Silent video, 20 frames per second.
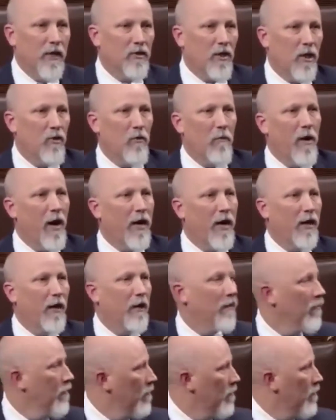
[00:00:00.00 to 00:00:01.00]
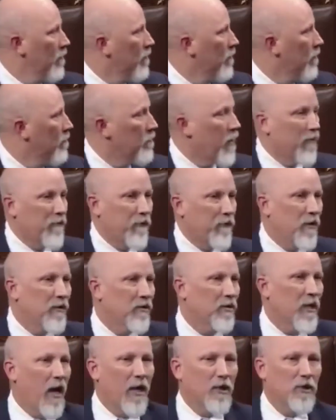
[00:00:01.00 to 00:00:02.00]
It's undermining my
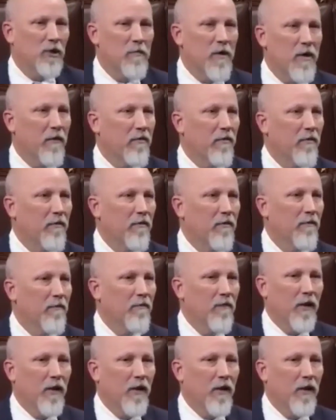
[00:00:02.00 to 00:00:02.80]
friend Scott Smith